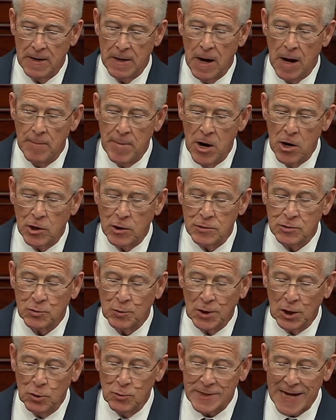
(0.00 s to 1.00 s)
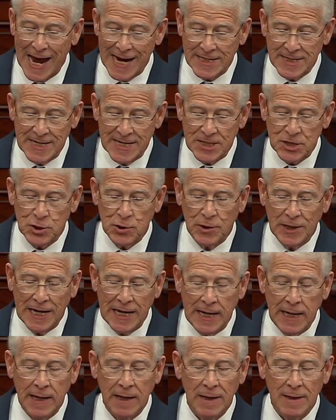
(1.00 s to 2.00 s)
Americans would lose access to
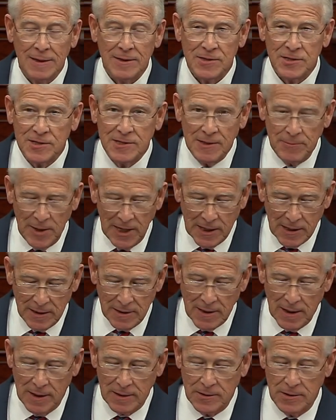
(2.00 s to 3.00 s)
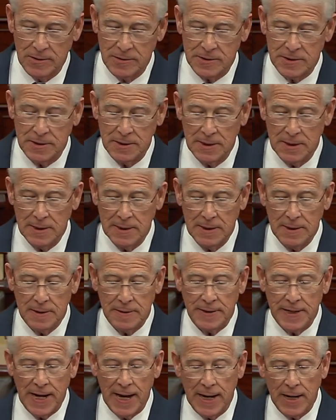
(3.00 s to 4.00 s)
key semiconductors
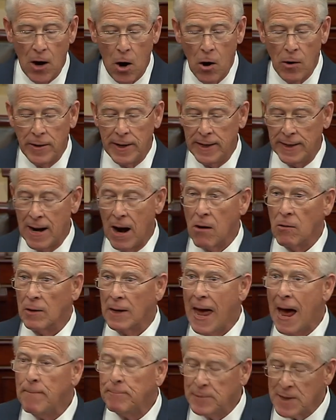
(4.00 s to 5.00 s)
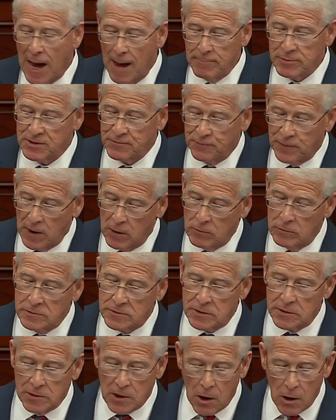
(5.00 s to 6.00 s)
that are in our laptops,
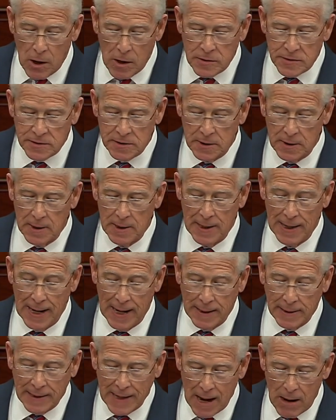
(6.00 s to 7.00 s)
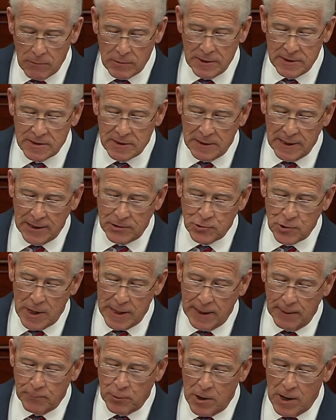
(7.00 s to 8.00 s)
phones, cars, and countless
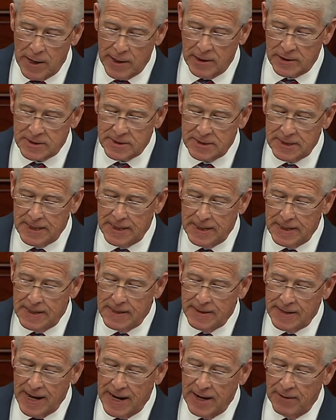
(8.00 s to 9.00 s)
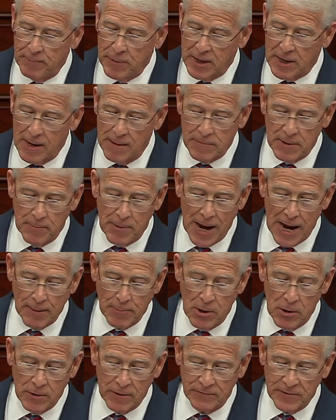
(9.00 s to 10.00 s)
electronic products that have become the
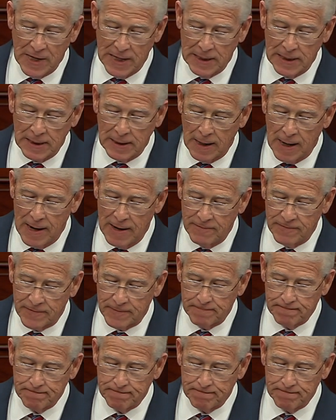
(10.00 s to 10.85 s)
backbone of daily life.